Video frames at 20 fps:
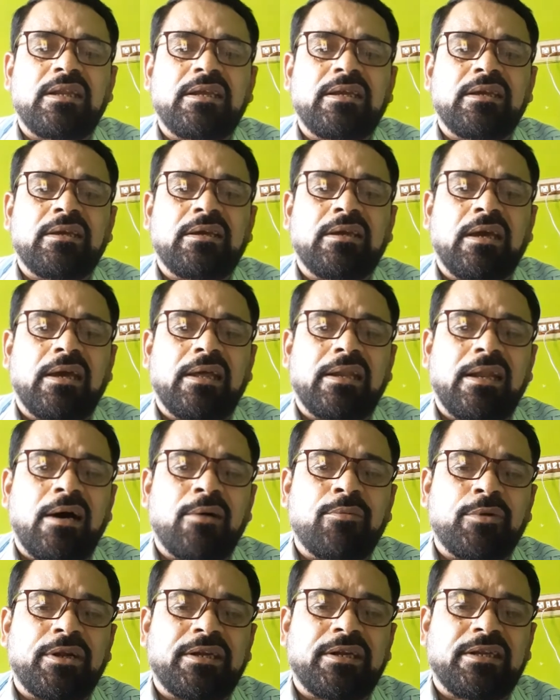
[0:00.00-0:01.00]
very
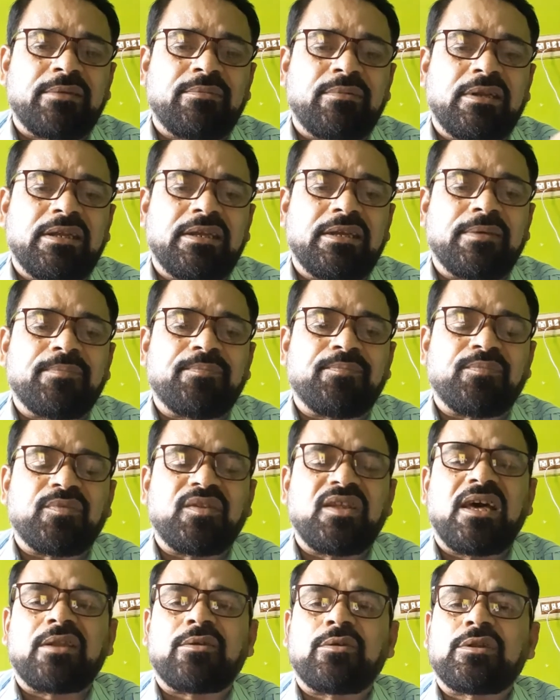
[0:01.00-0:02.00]
elaboratively
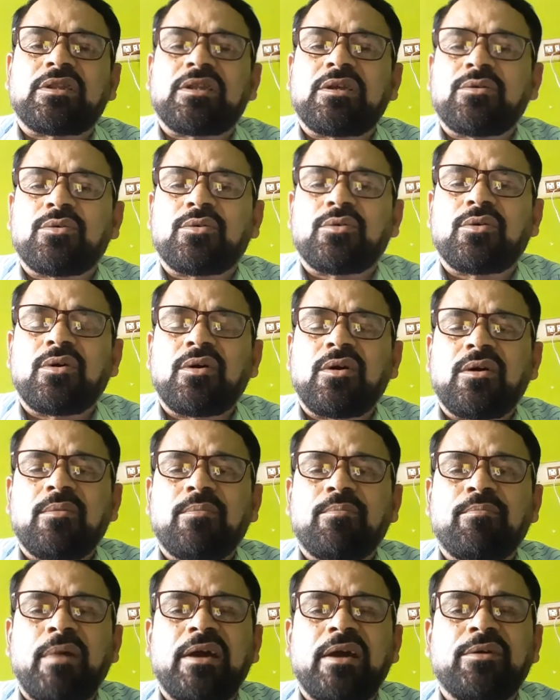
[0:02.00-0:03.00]
there with you,
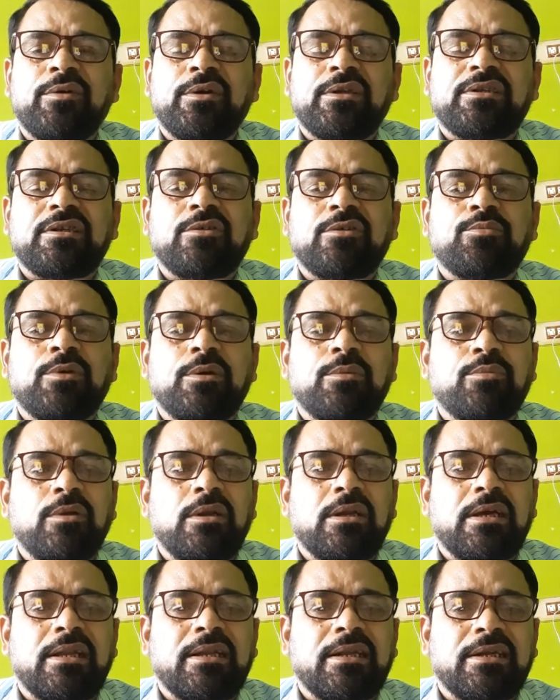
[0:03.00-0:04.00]
by which you
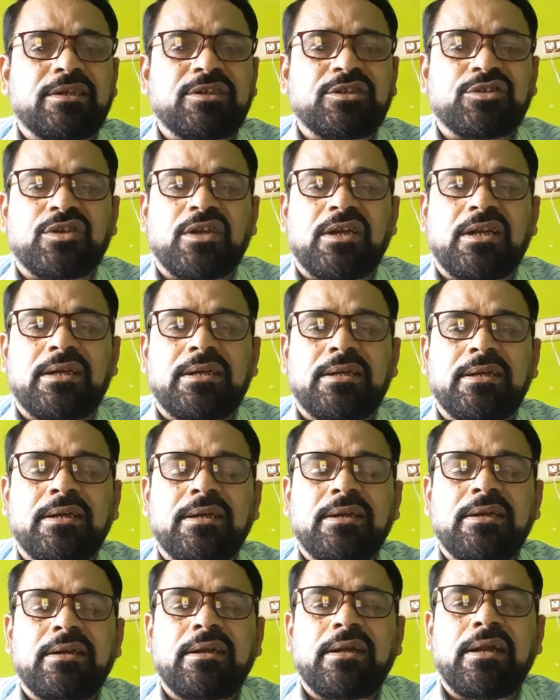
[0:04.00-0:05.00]
people can
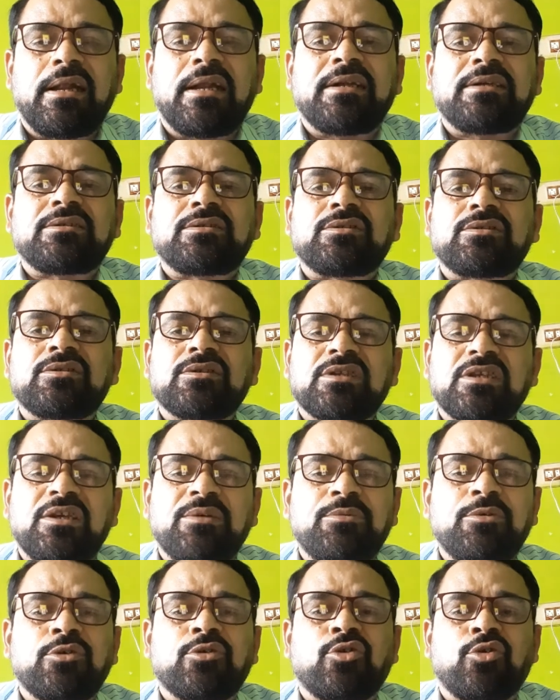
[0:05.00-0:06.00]
understand and
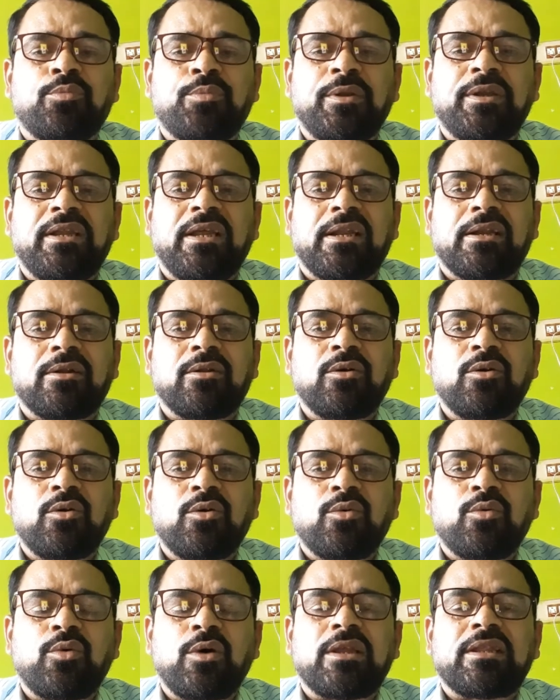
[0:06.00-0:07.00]
give your
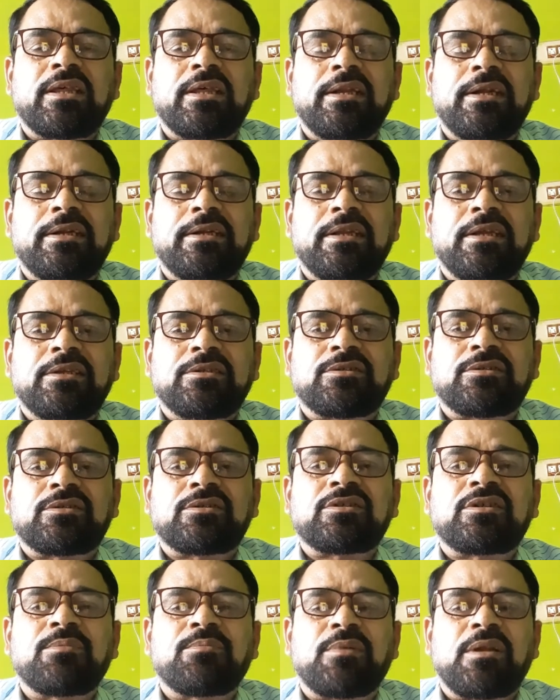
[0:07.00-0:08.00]
opinion whether it is
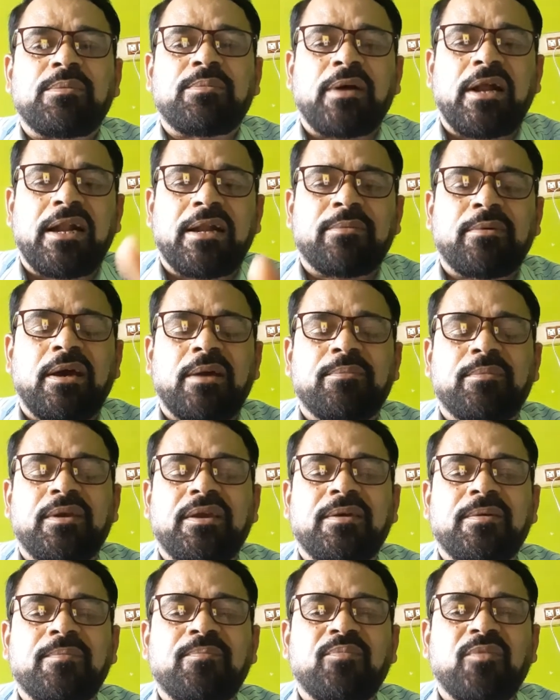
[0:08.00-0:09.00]
simplified by
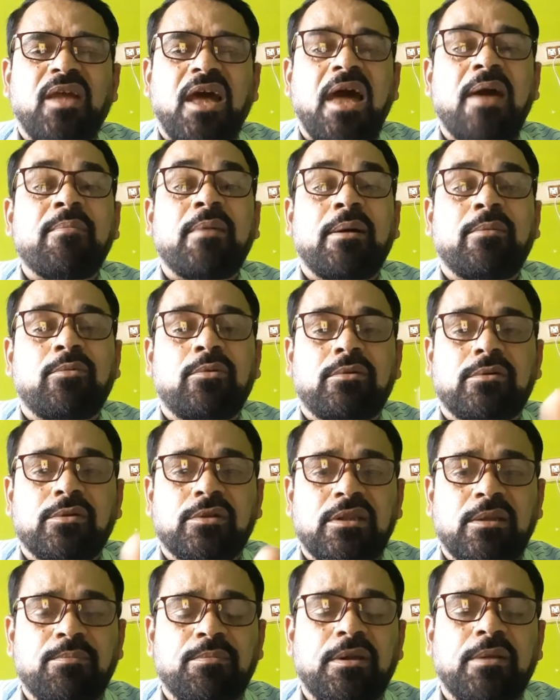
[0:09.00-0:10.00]
me. I am able
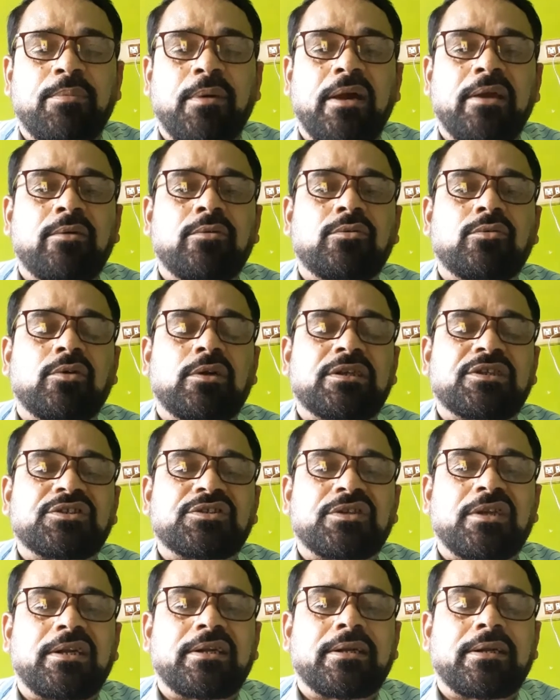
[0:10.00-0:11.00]
to simplify you to
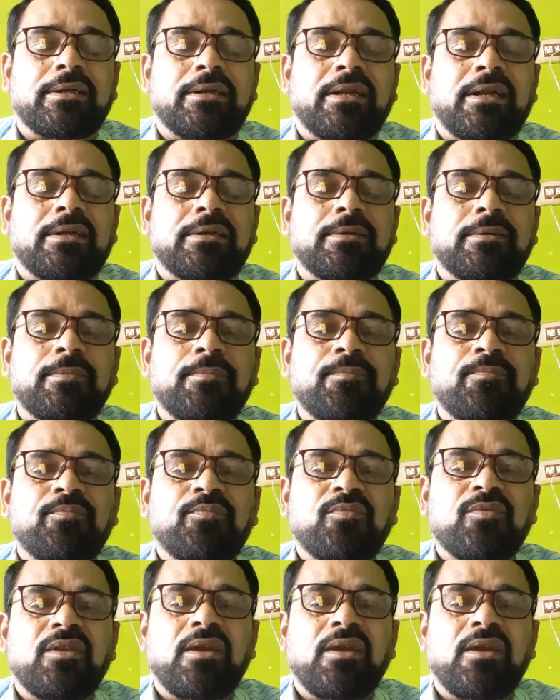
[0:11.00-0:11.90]
understand on that